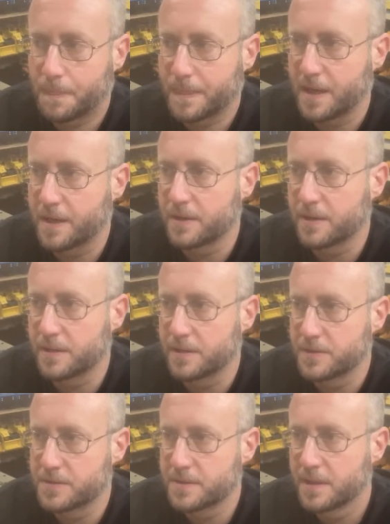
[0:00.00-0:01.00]
there
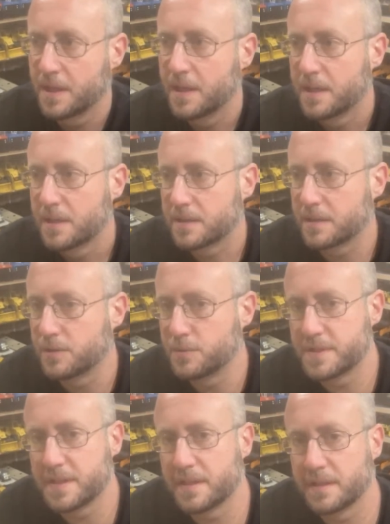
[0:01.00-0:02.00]
is the
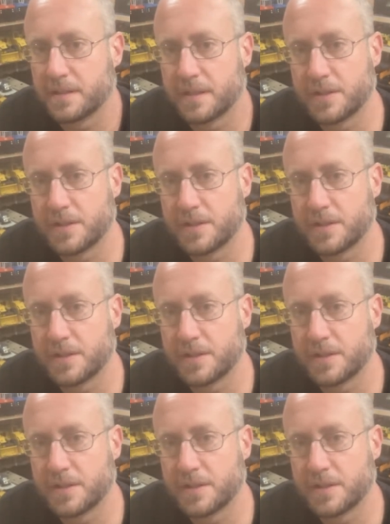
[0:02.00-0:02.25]
New Zealand,